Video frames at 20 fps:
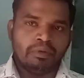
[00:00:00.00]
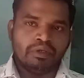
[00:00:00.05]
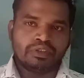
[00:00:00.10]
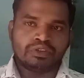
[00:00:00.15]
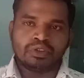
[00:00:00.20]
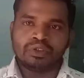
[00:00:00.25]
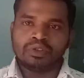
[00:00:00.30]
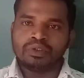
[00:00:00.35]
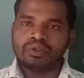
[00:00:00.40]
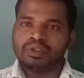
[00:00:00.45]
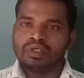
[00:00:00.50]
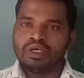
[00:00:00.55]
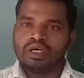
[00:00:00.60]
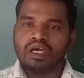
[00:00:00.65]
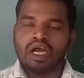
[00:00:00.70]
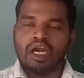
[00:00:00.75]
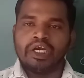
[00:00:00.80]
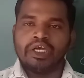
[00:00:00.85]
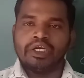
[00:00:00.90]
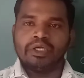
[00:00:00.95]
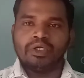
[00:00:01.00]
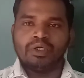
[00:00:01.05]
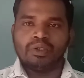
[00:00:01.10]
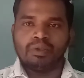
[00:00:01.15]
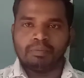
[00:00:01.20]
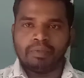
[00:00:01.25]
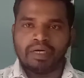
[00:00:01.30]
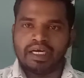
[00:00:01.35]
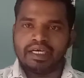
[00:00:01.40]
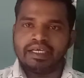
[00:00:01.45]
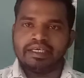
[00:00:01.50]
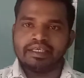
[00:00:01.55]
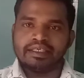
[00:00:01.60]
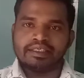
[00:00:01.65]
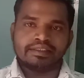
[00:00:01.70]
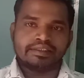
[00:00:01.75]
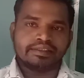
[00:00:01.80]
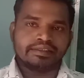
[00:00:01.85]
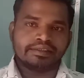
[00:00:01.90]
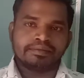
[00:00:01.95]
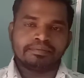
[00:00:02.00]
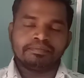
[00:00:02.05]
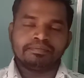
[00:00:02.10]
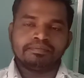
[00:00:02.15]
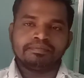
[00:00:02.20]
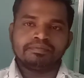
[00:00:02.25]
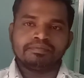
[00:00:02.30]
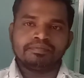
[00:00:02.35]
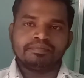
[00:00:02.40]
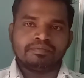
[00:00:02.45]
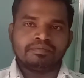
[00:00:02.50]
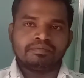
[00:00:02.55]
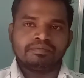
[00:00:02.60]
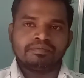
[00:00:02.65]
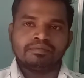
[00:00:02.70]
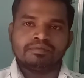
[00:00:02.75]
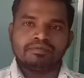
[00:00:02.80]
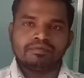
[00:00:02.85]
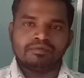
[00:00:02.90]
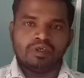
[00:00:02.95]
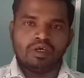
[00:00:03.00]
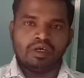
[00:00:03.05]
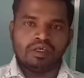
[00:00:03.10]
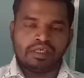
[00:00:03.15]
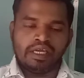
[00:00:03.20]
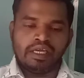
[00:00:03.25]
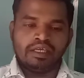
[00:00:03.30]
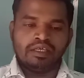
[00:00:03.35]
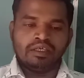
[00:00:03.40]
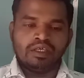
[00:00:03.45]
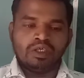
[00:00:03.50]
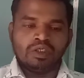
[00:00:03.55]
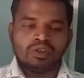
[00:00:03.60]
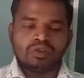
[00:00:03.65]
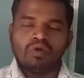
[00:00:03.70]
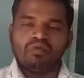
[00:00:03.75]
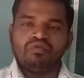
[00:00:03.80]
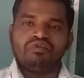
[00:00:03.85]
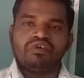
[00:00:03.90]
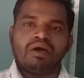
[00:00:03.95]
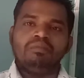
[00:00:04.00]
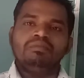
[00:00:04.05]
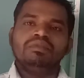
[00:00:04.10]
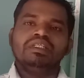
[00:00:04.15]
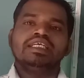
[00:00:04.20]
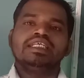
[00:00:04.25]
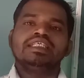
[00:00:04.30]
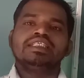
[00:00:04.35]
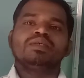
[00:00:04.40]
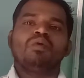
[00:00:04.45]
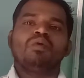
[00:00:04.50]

to continue burning. Okay, so from this